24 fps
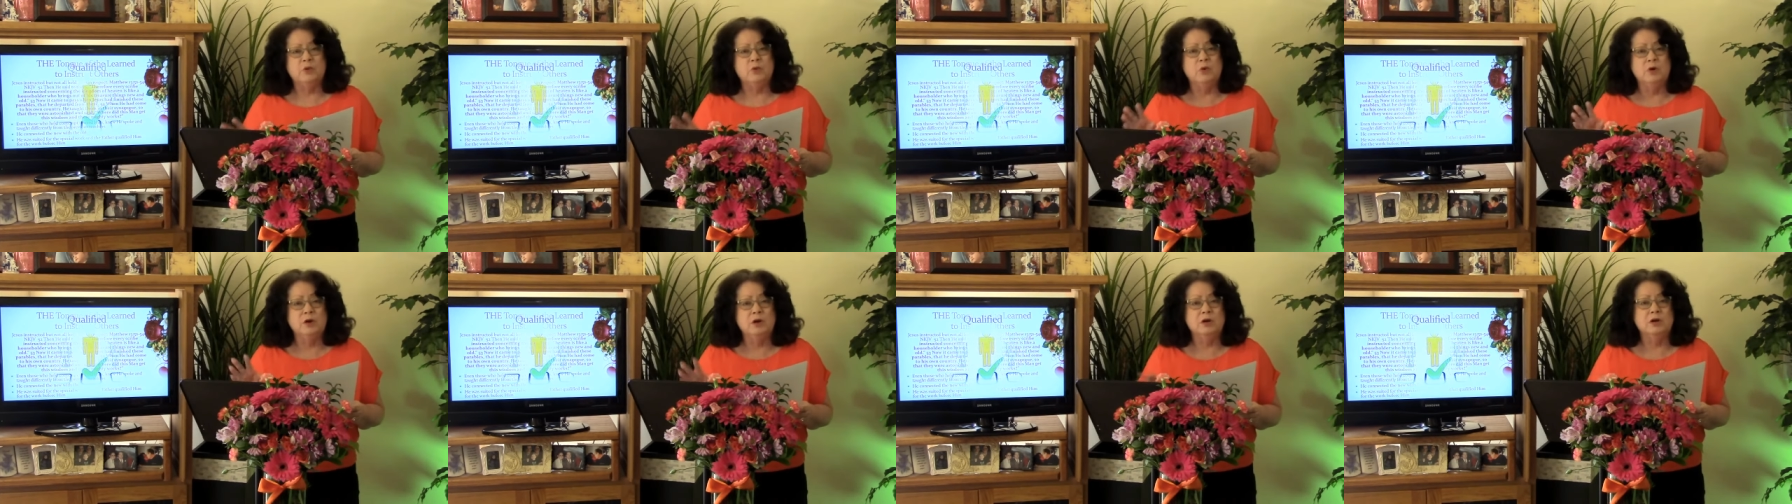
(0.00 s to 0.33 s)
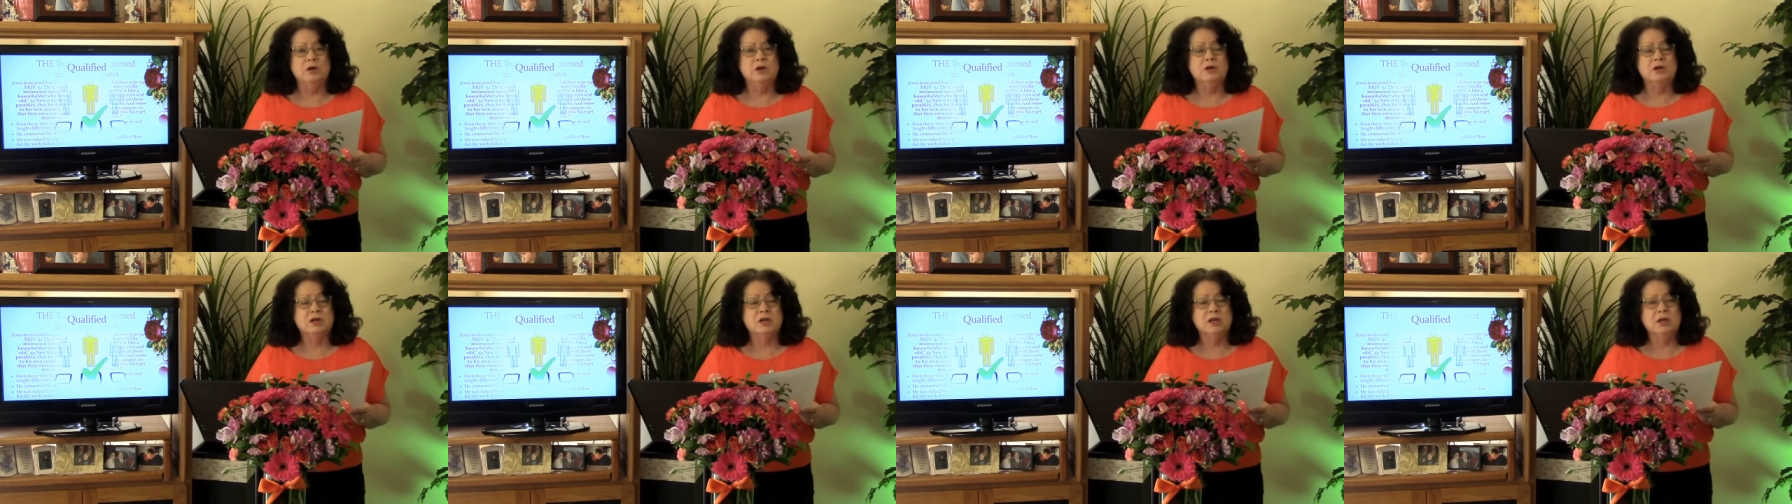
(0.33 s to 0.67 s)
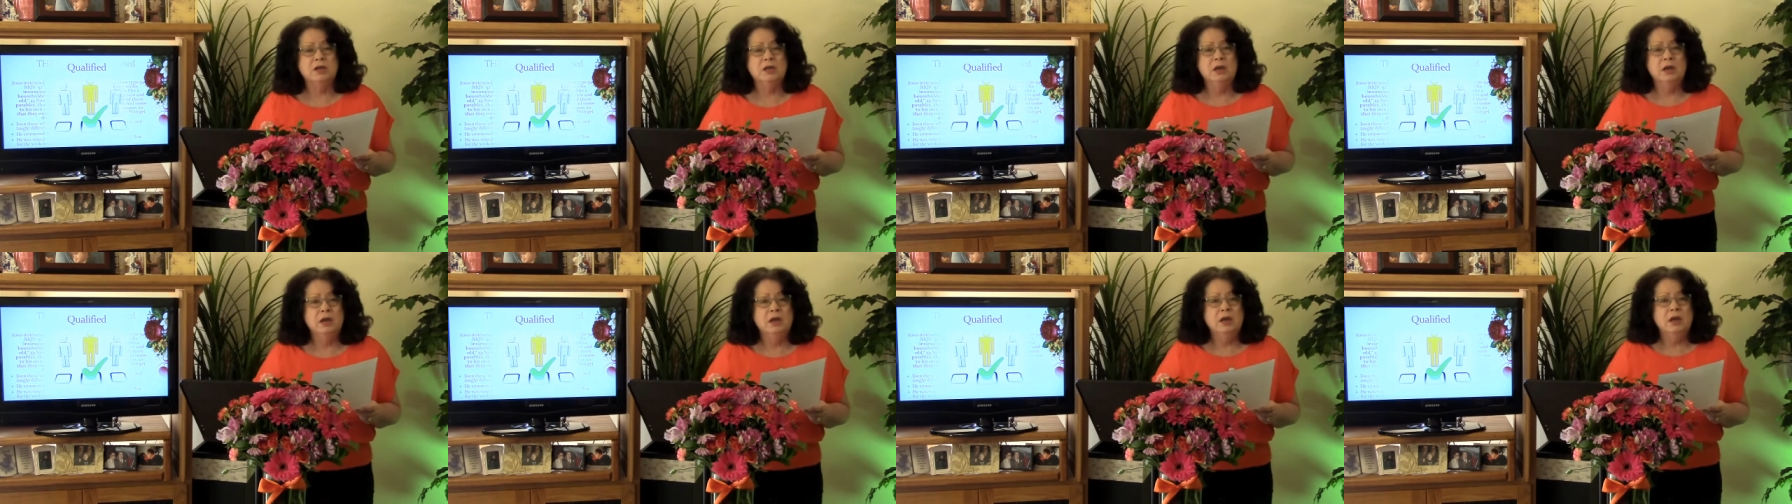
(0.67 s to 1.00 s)
work
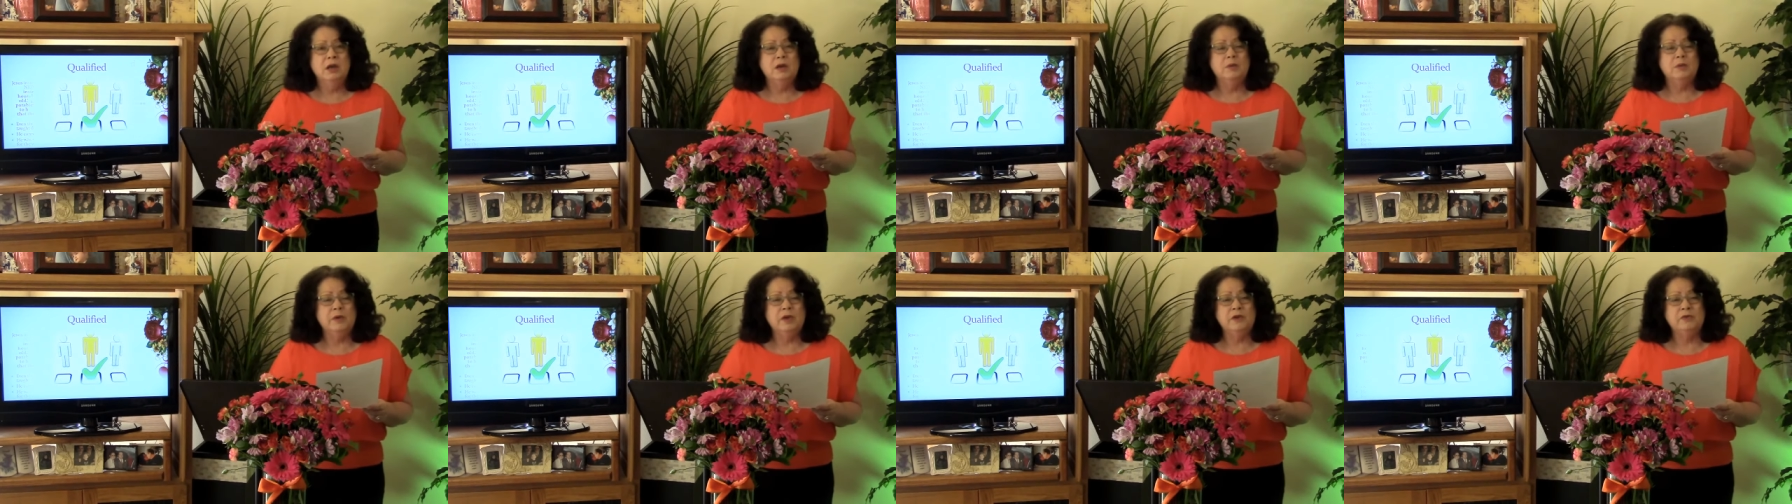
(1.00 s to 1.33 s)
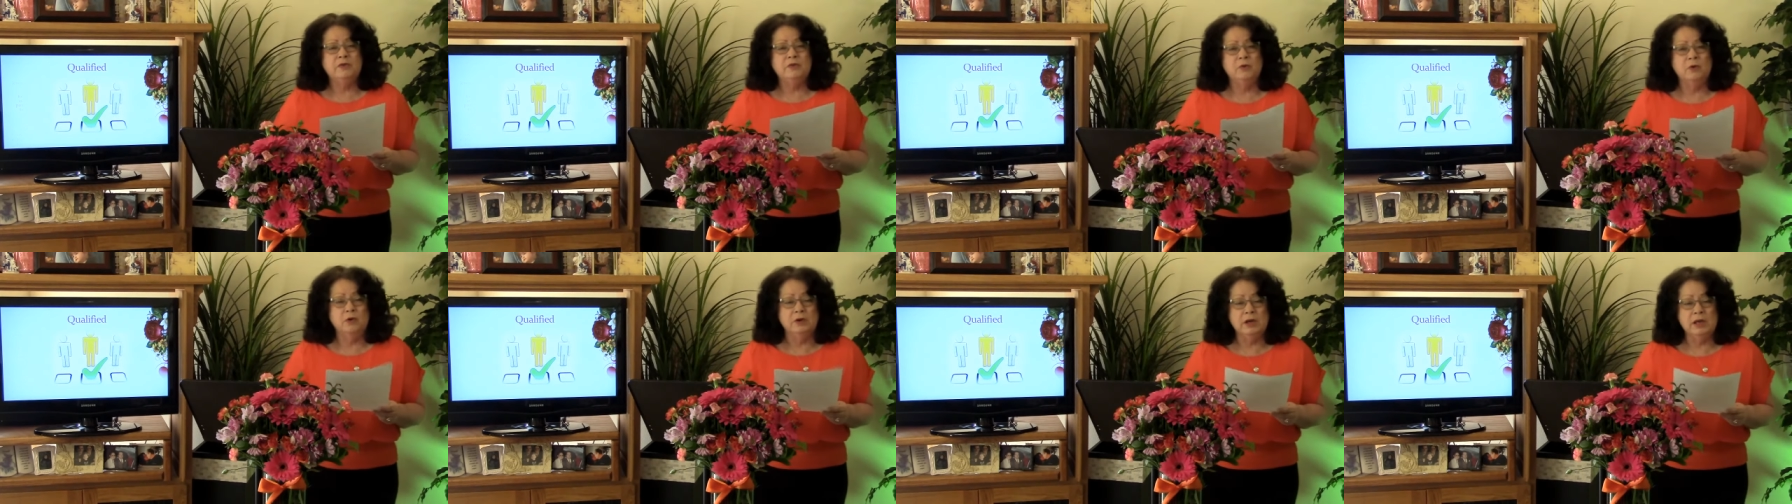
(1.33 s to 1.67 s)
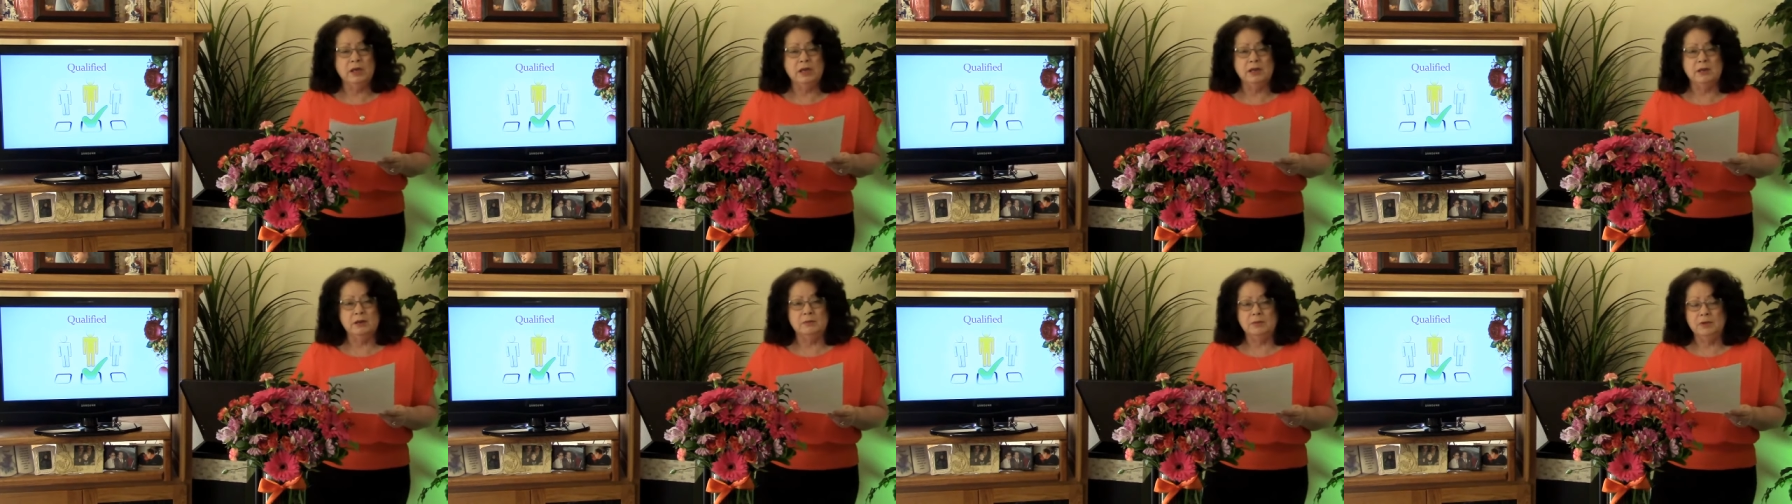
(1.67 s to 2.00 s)
before
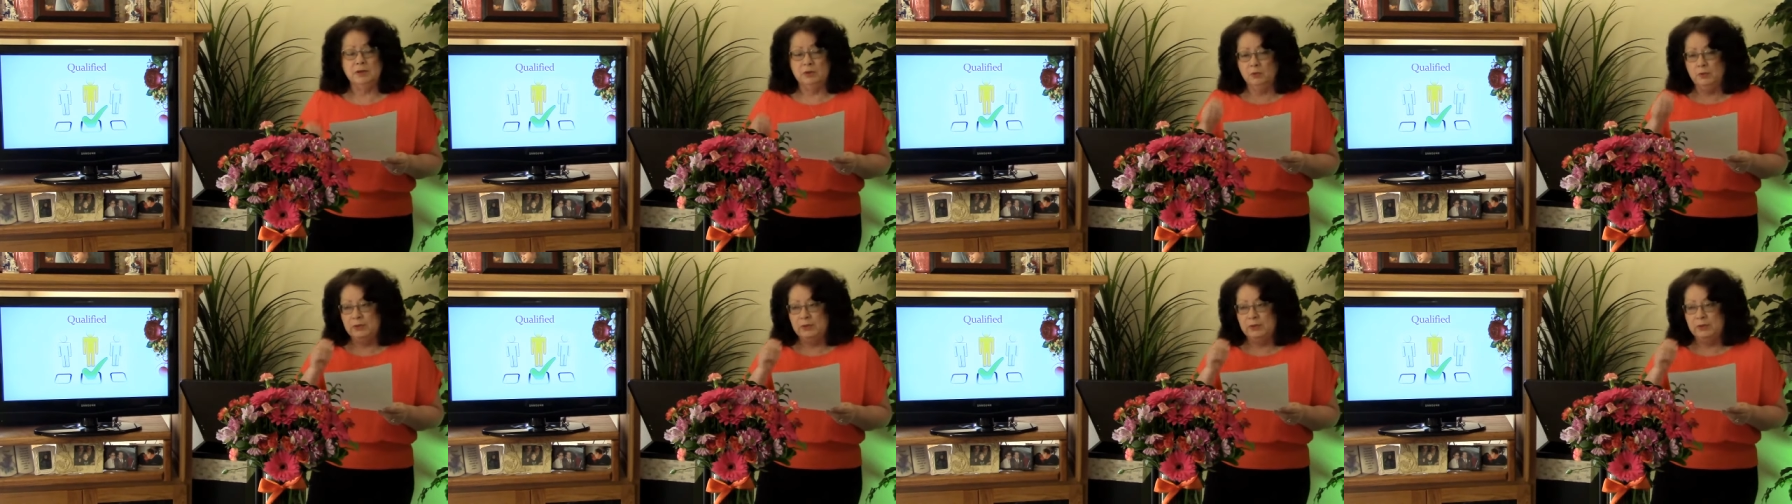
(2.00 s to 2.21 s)
him.